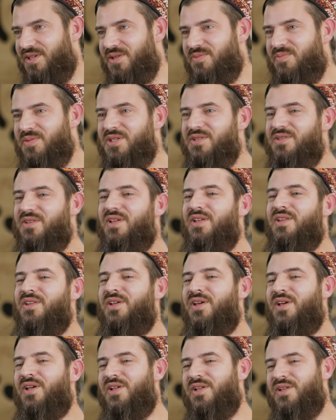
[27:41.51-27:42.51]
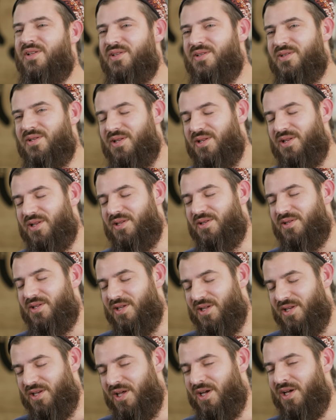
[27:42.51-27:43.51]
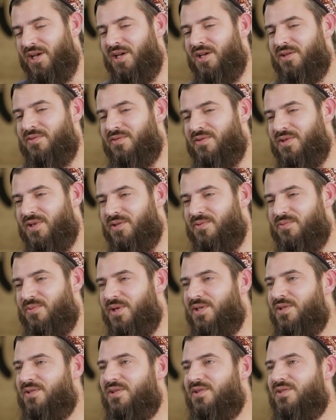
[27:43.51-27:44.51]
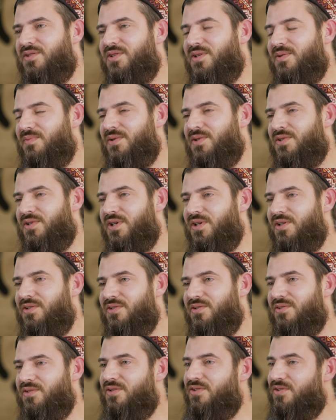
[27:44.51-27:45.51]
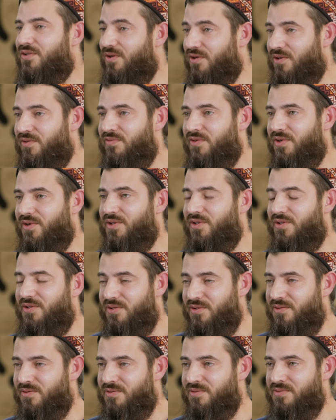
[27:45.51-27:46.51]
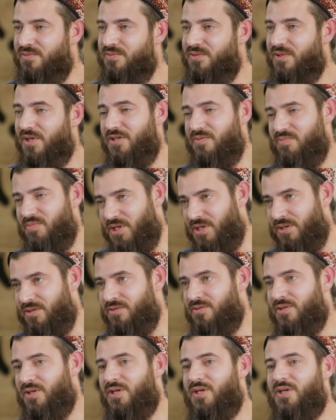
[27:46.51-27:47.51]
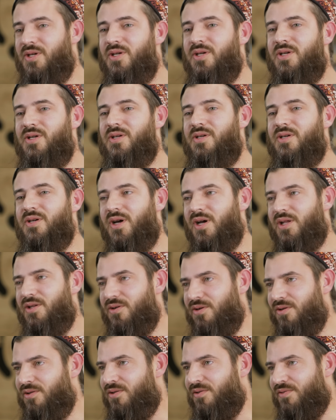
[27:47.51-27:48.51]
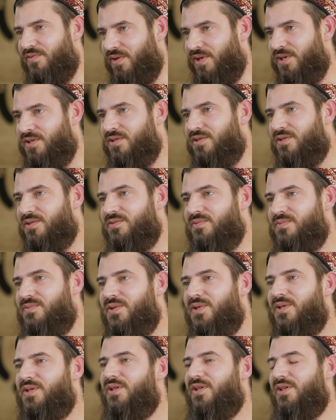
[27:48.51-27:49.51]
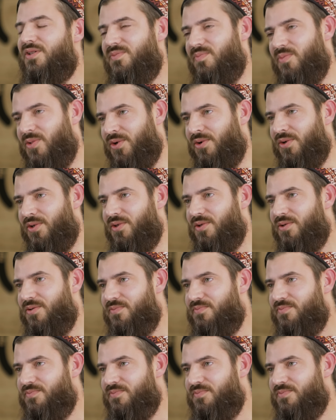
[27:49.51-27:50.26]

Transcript: It means that the life that Western civilization is offering you and me and all of us is void.